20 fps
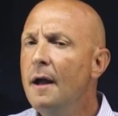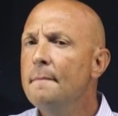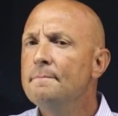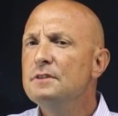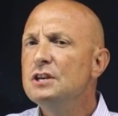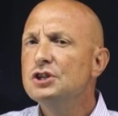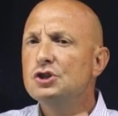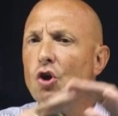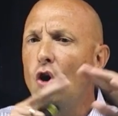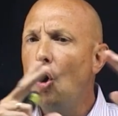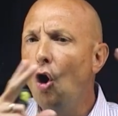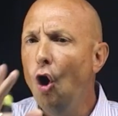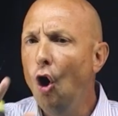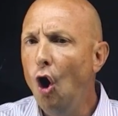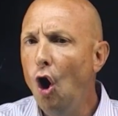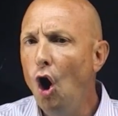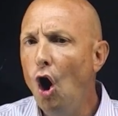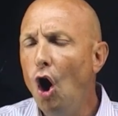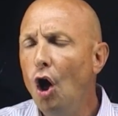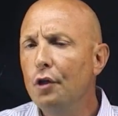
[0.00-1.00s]
These are
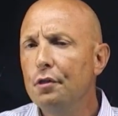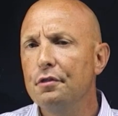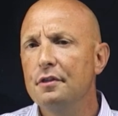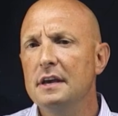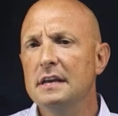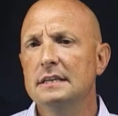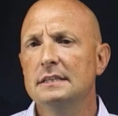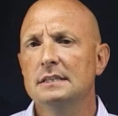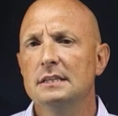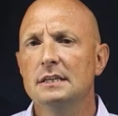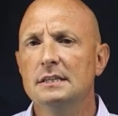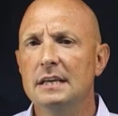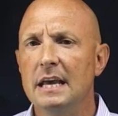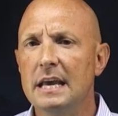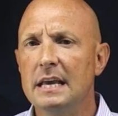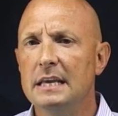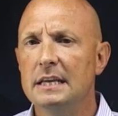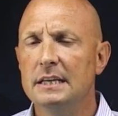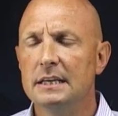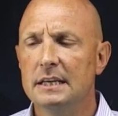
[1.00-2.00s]
all things to
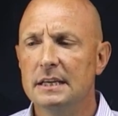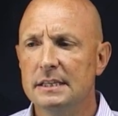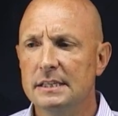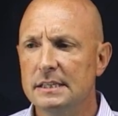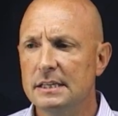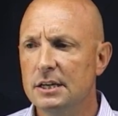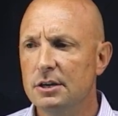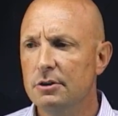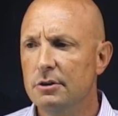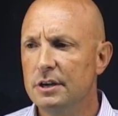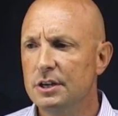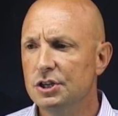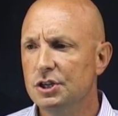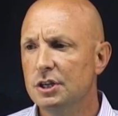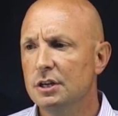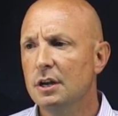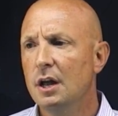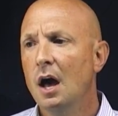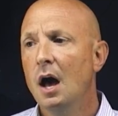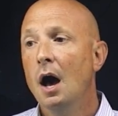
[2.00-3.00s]
take into consideration.